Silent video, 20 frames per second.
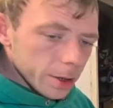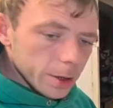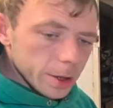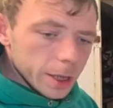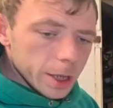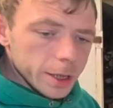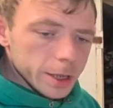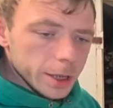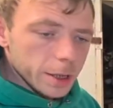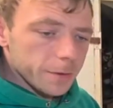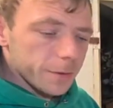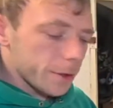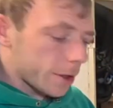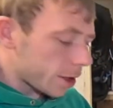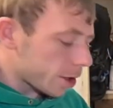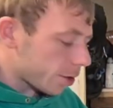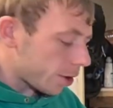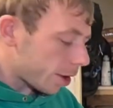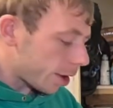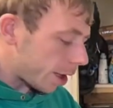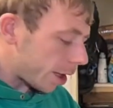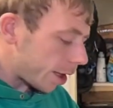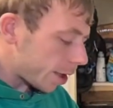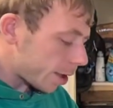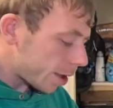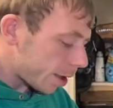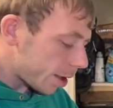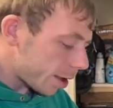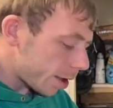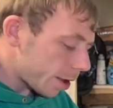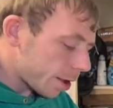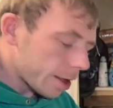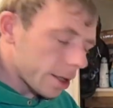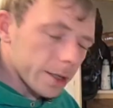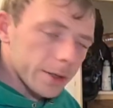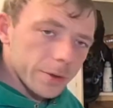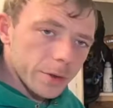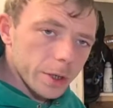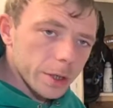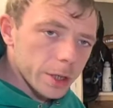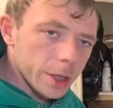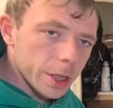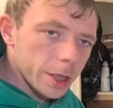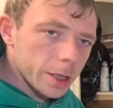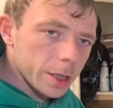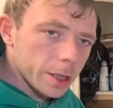that's it for this one, guys. Thanks for watching.